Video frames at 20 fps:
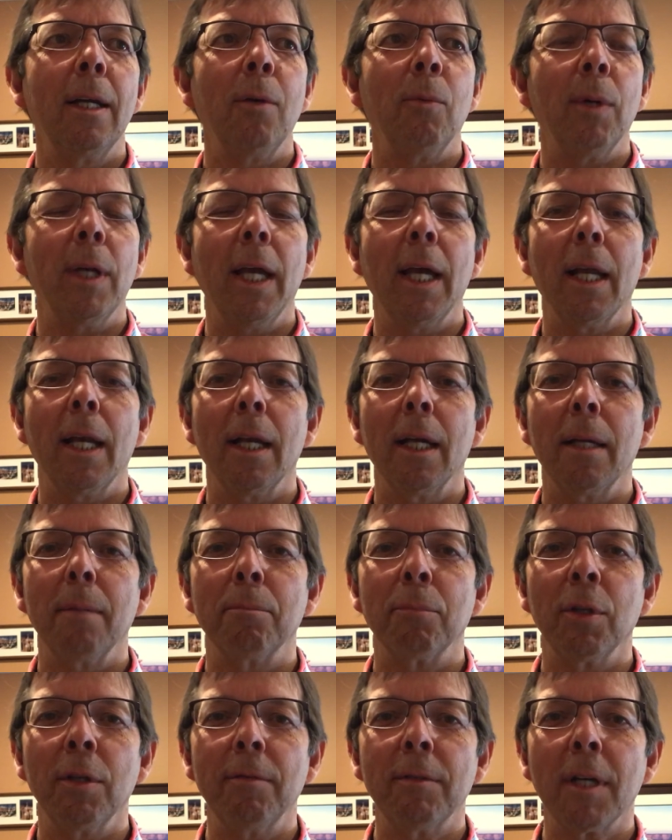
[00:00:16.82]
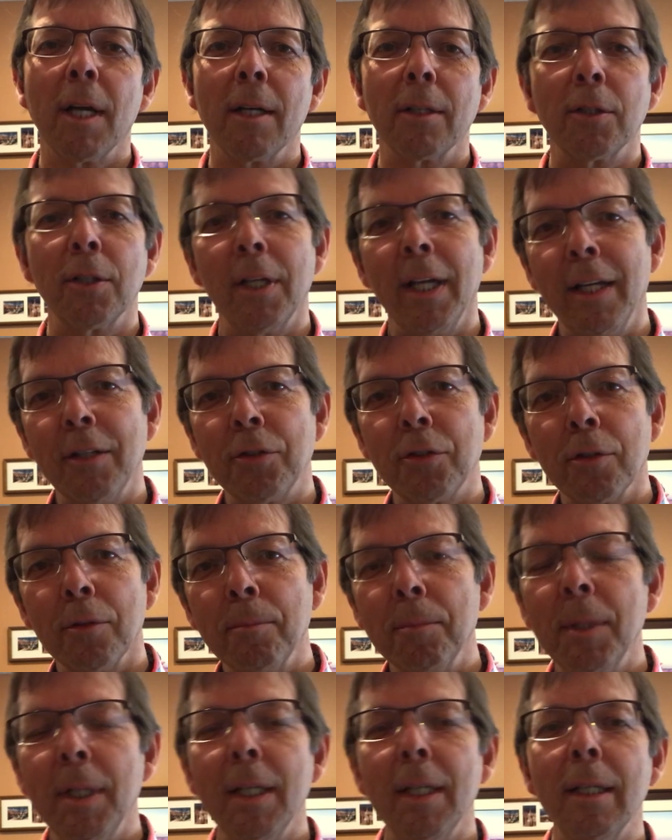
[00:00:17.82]
we had a brief congregational
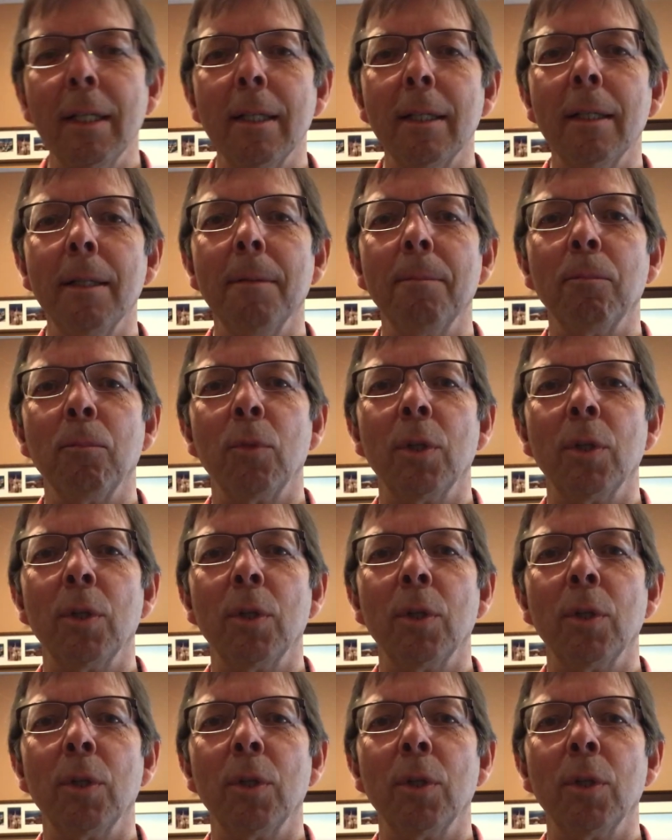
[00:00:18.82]
meeting.